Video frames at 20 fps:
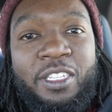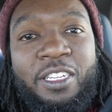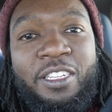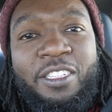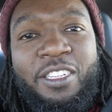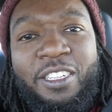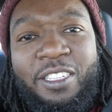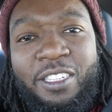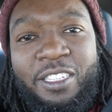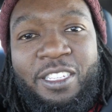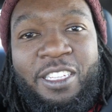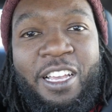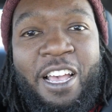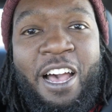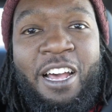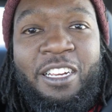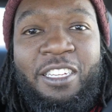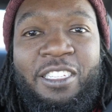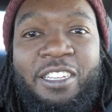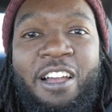just to see
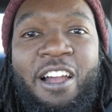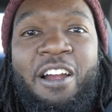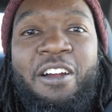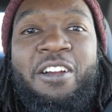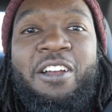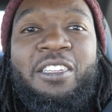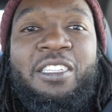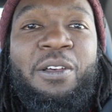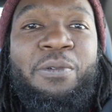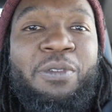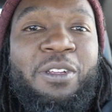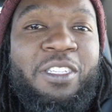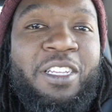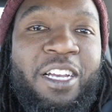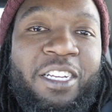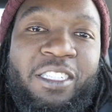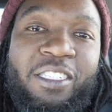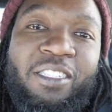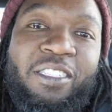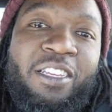how this car is. I want to
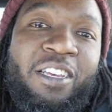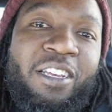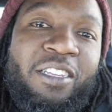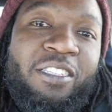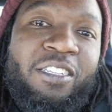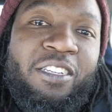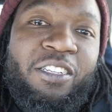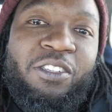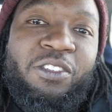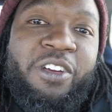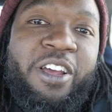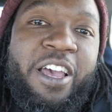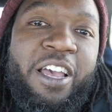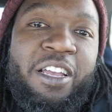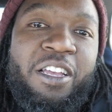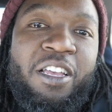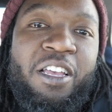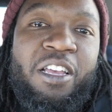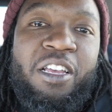take this thing to the track,